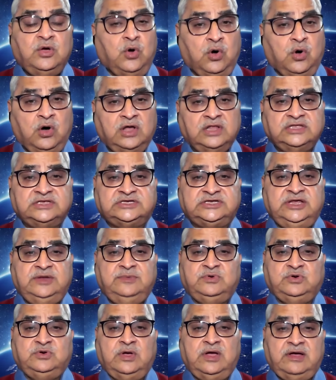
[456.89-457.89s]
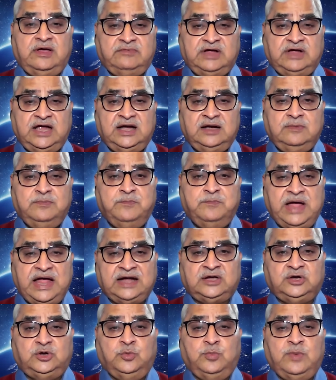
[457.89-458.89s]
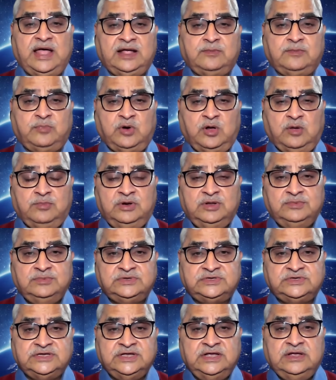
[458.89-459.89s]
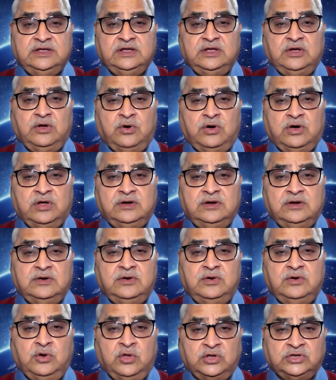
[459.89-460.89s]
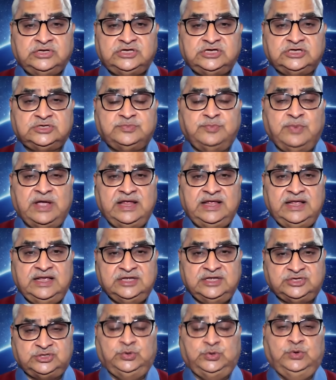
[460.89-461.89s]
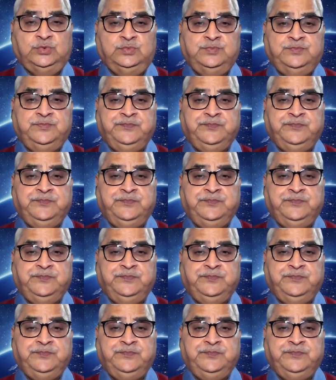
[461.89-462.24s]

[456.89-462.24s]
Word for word: all seem to have had back-to-back problems on launches by ISRO.